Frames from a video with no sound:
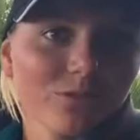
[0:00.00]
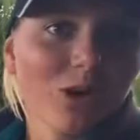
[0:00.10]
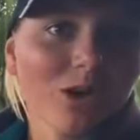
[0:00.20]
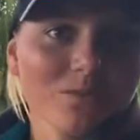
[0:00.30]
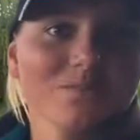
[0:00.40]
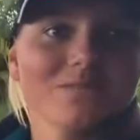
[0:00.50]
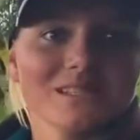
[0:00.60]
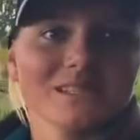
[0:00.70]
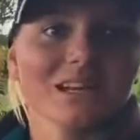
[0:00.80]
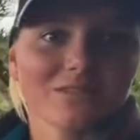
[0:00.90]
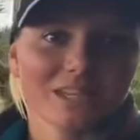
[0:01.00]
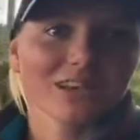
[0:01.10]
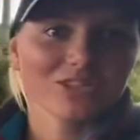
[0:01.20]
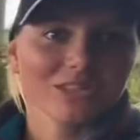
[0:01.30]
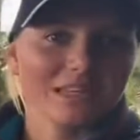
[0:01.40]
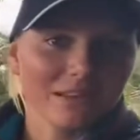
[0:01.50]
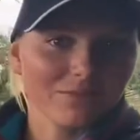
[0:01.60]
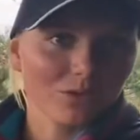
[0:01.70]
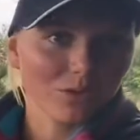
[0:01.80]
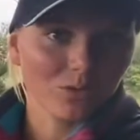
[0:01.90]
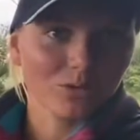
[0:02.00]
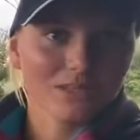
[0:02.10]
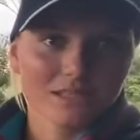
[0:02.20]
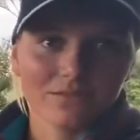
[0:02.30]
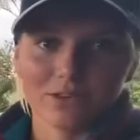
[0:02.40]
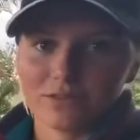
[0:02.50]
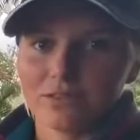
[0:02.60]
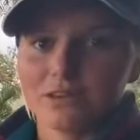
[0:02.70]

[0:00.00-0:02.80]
got stuff to actually give your horse. If you've